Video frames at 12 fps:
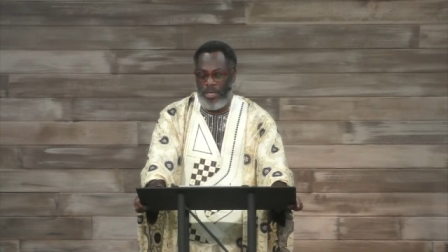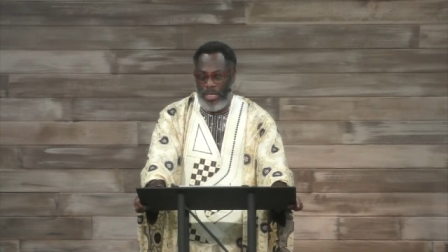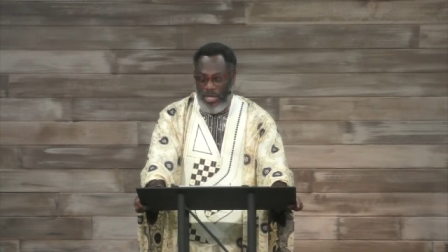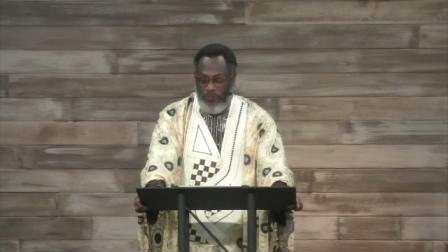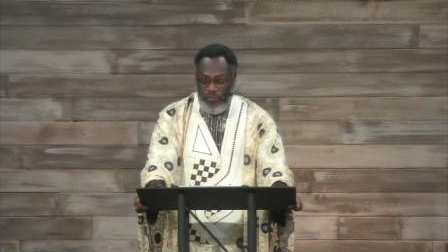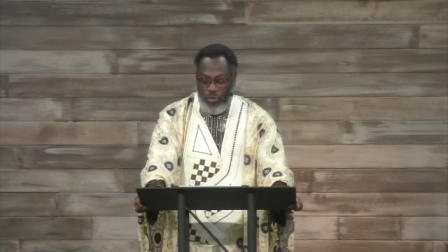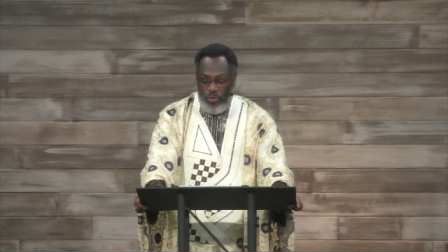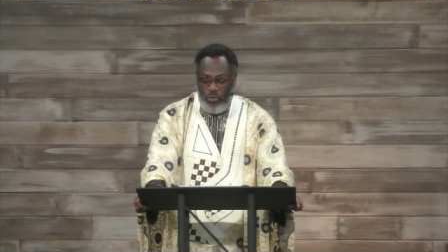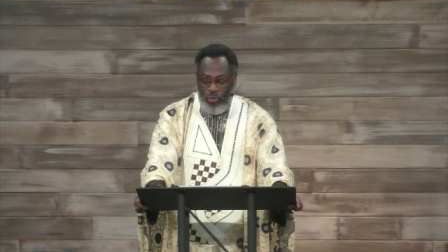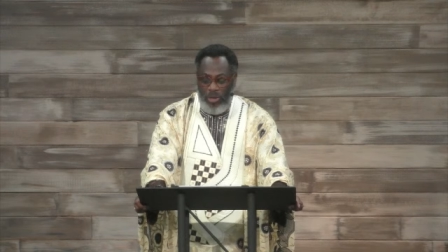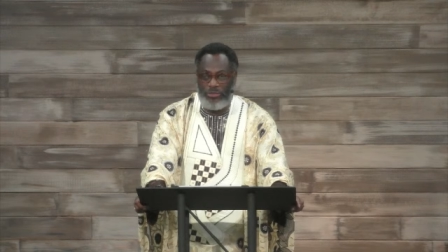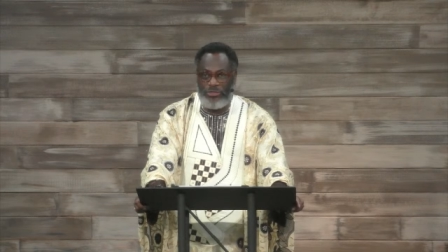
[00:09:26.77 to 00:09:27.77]
If you
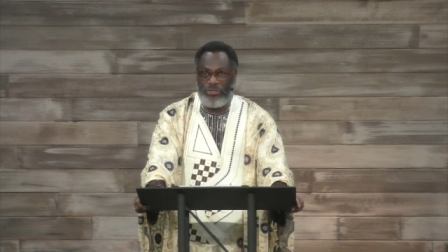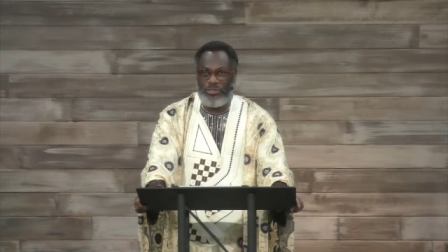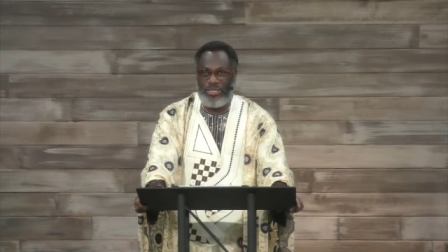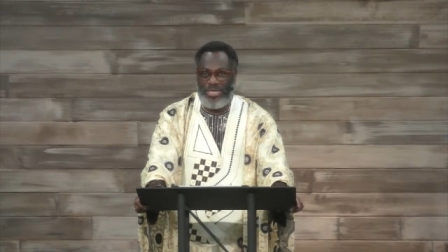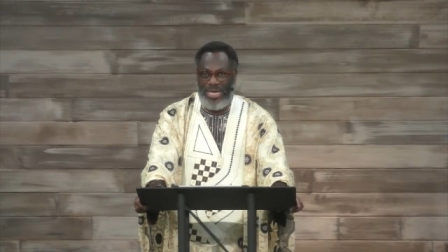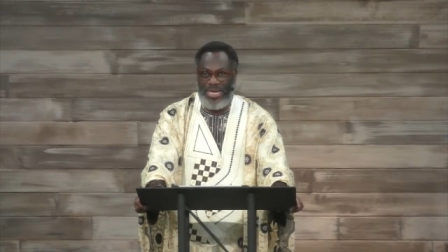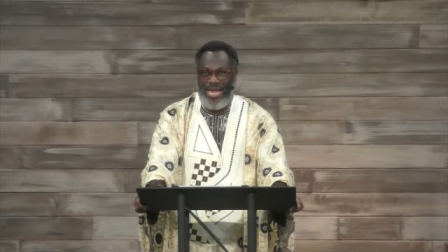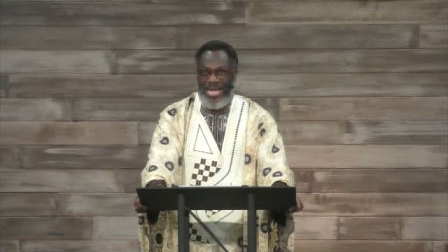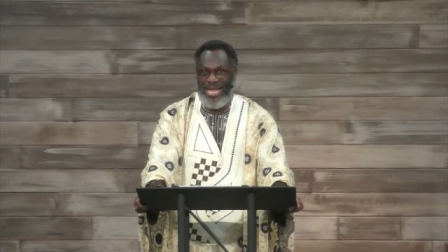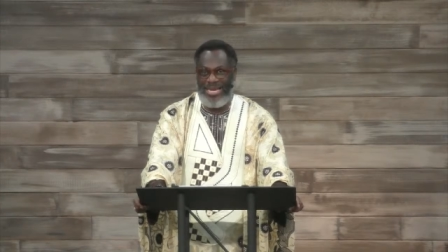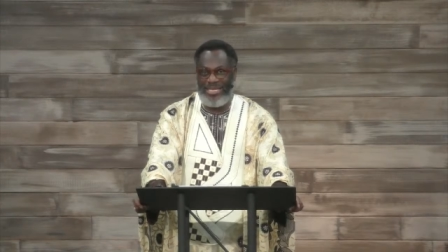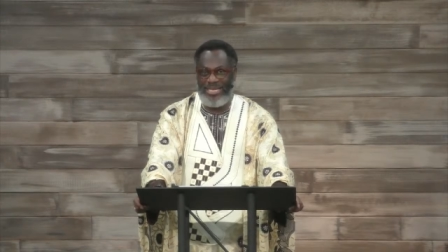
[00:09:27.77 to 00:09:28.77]
want to get
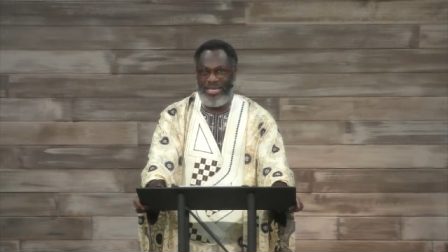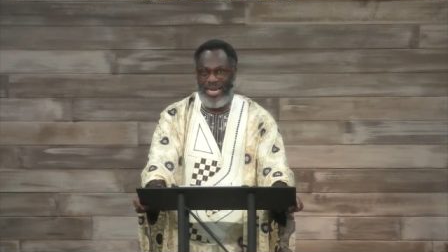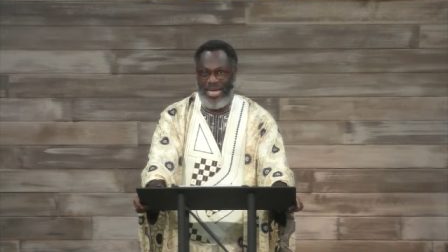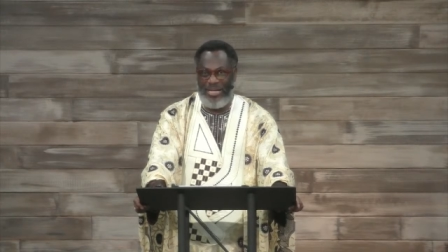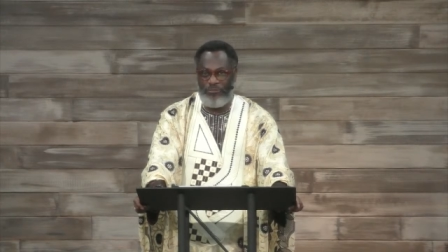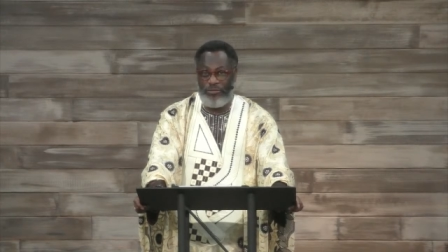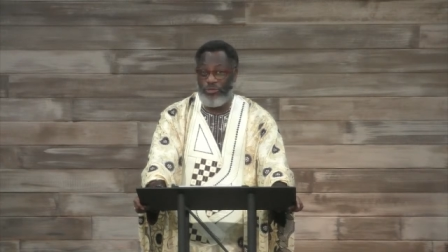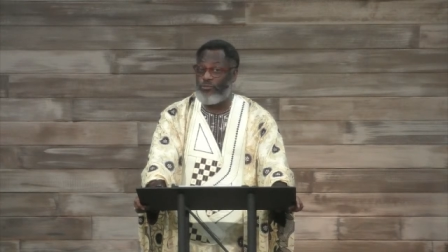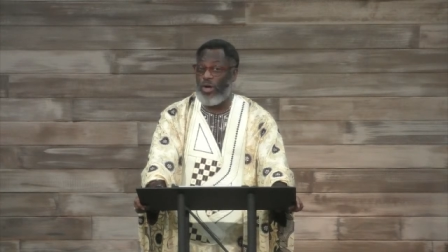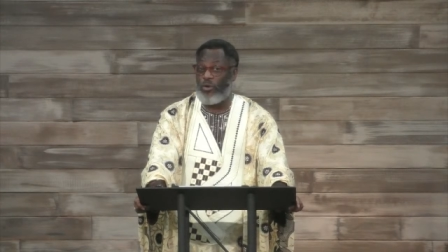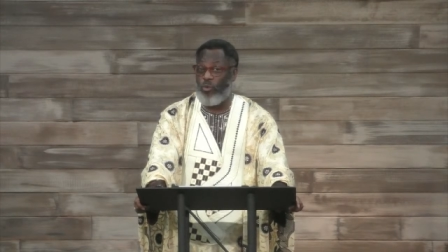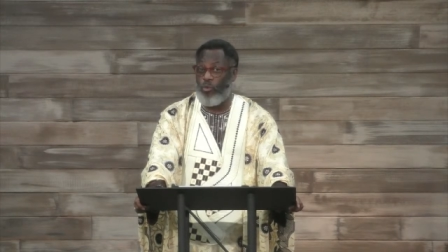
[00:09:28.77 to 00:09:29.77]
ahead in life, you've
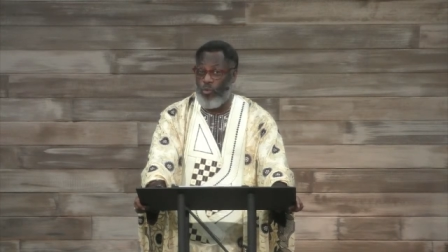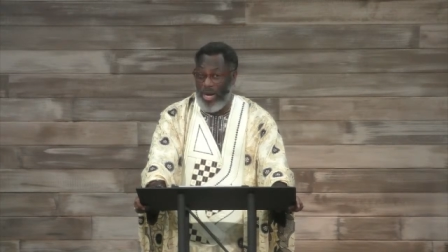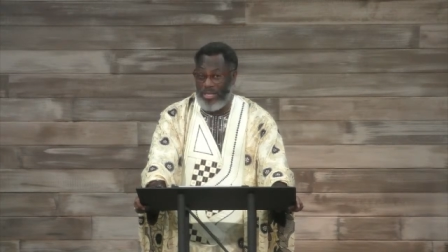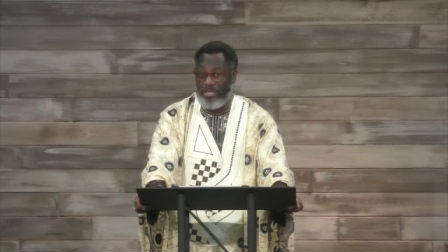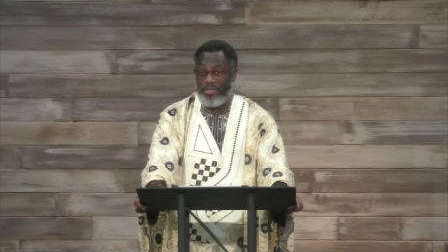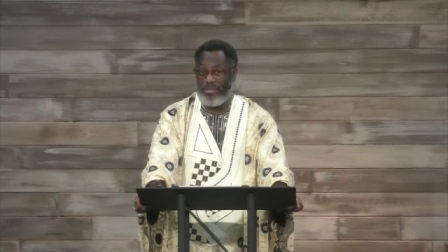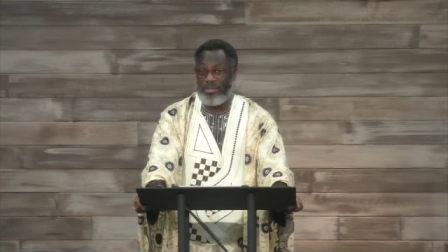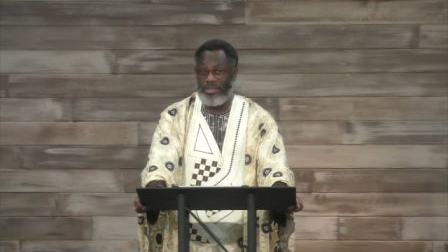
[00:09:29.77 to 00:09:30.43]
got to work.